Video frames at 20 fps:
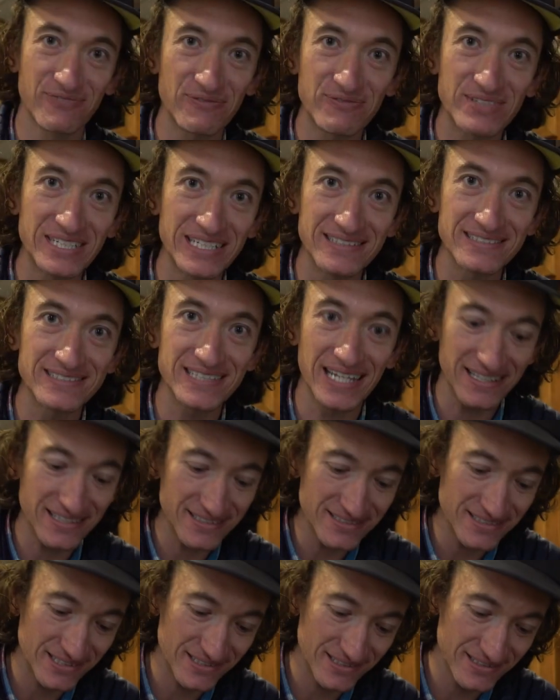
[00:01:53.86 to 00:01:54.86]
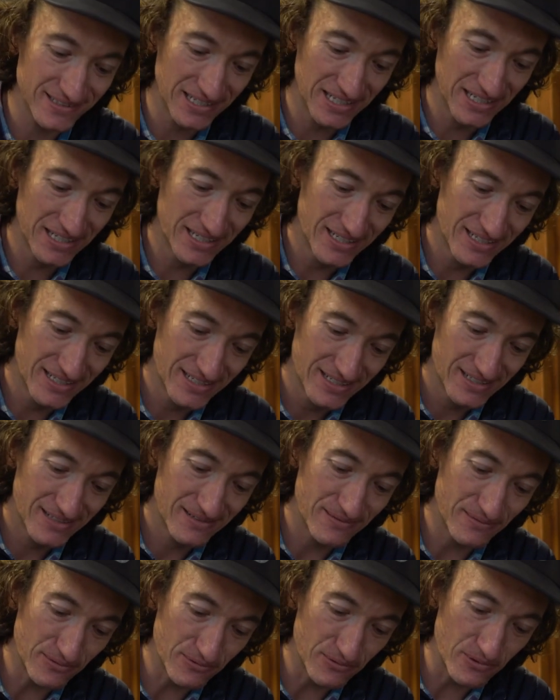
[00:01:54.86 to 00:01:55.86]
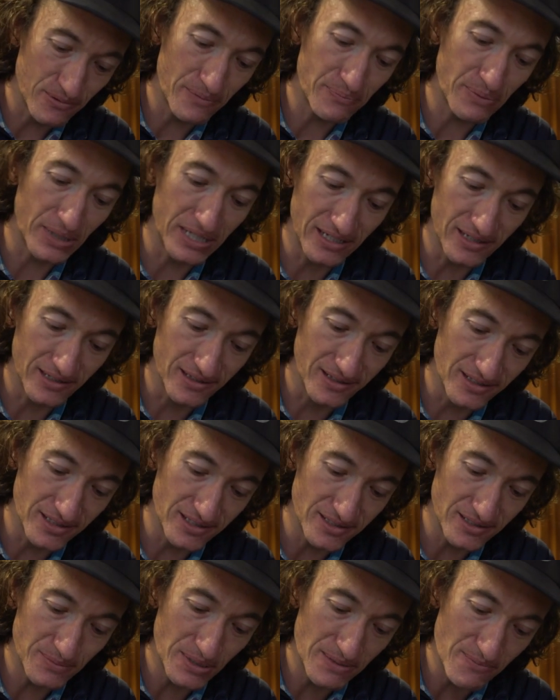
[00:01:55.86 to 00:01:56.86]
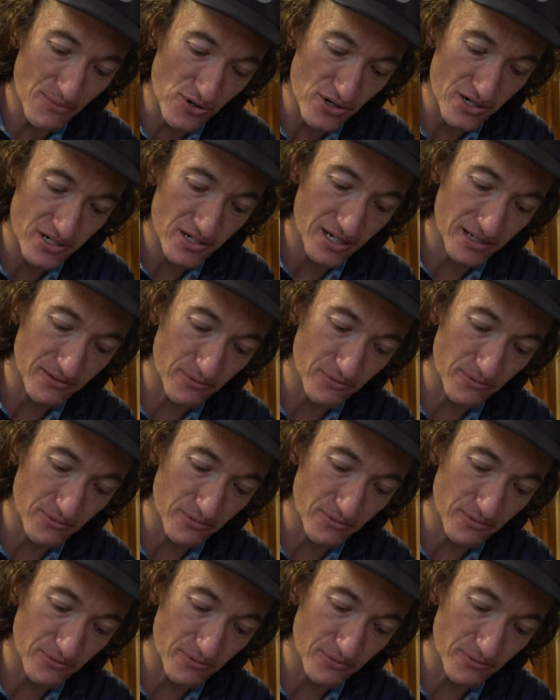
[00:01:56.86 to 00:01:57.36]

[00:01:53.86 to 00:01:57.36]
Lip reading: 15 seconds. We'll whip it a little bit more. I